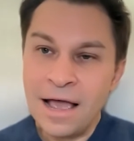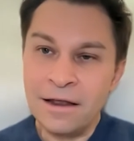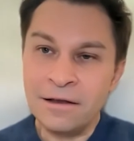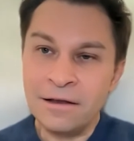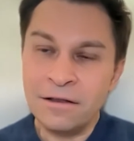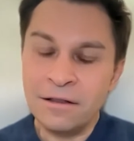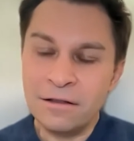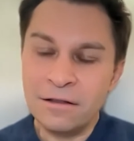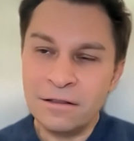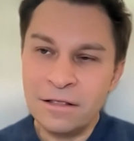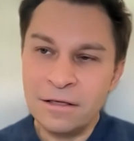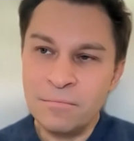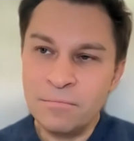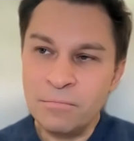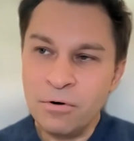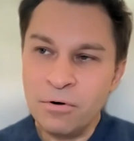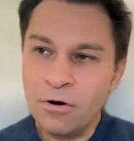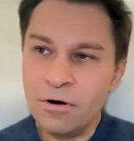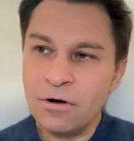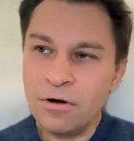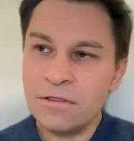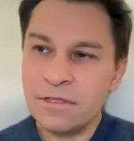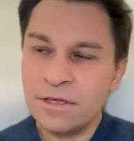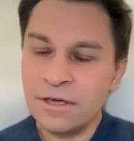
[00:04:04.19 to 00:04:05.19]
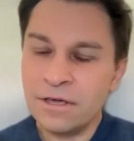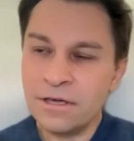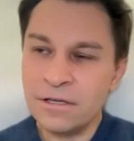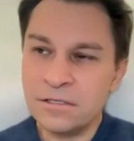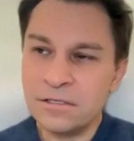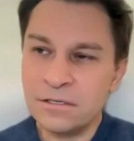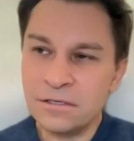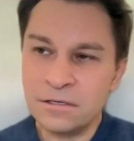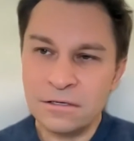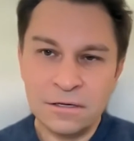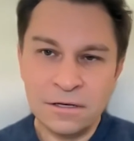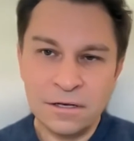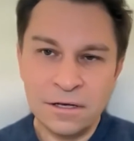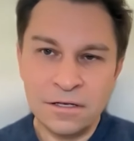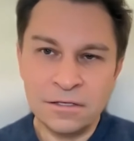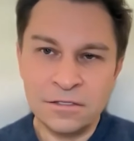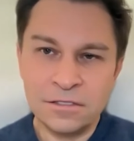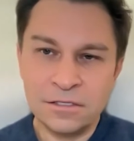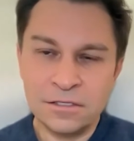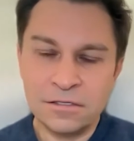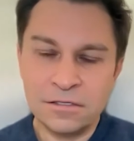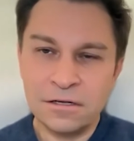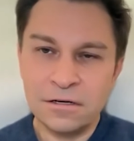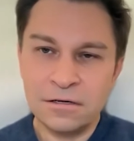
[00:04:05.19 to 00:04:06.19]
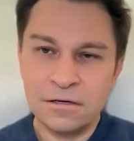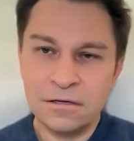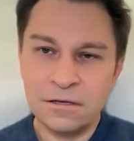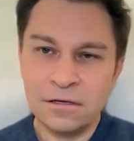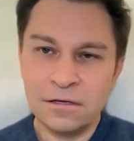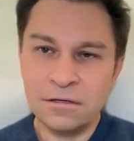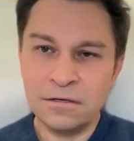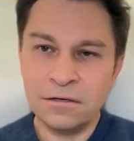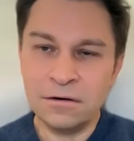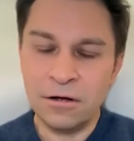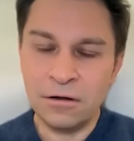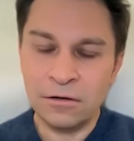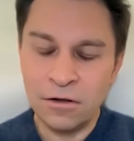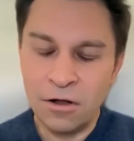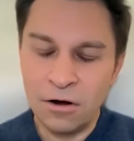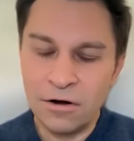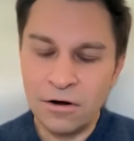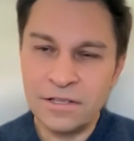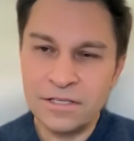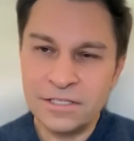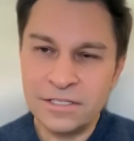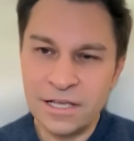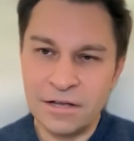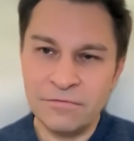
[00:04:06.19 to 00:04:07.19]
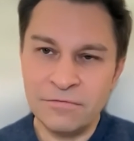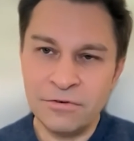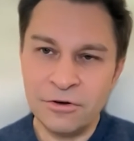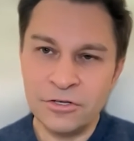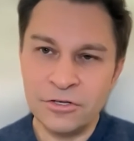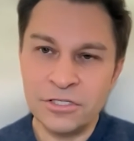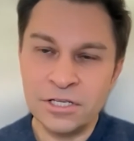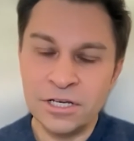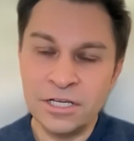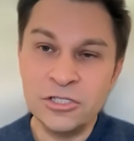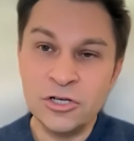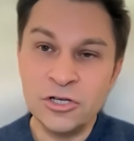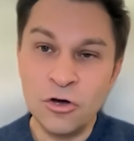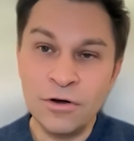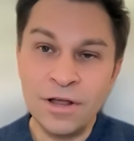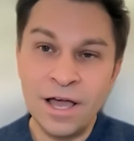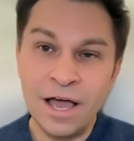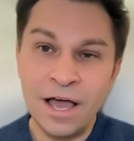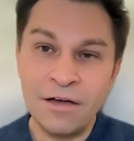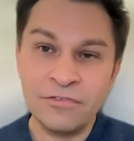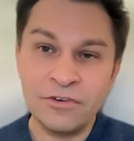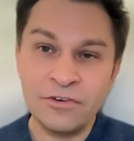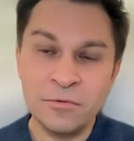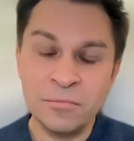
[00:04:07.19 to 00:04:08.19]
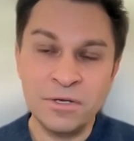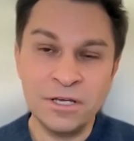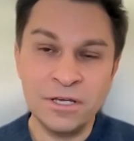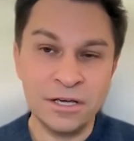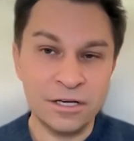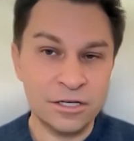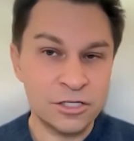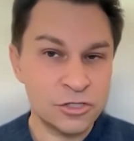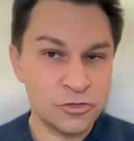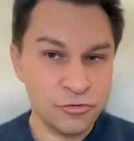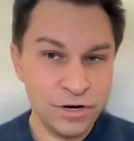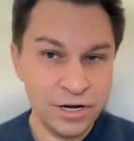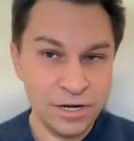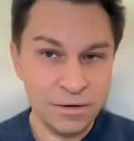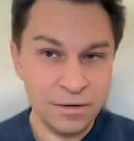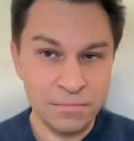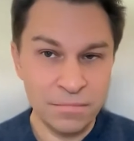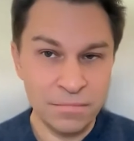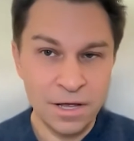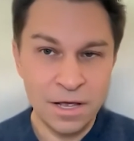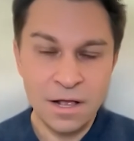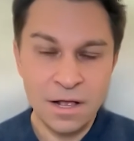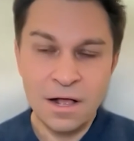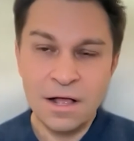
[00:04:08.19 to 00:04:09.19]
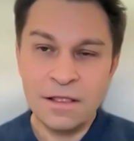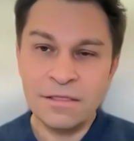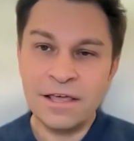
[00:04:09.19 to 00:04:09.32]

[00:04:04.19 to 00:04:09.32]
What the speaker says: And the important thing is, it's, you know, a lot of these adversities don't have to be extreme.